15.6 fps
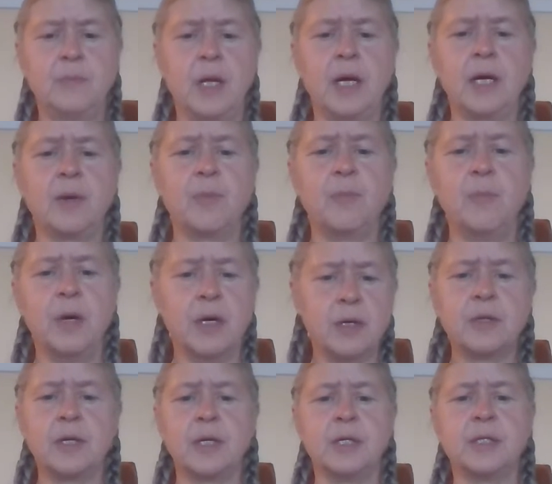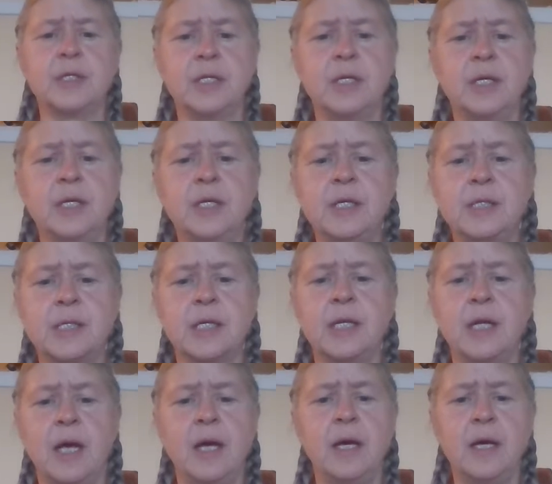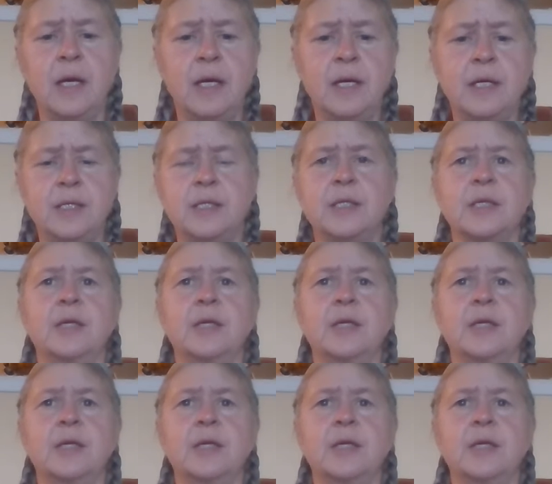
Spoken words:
like milk and cheese and eggs,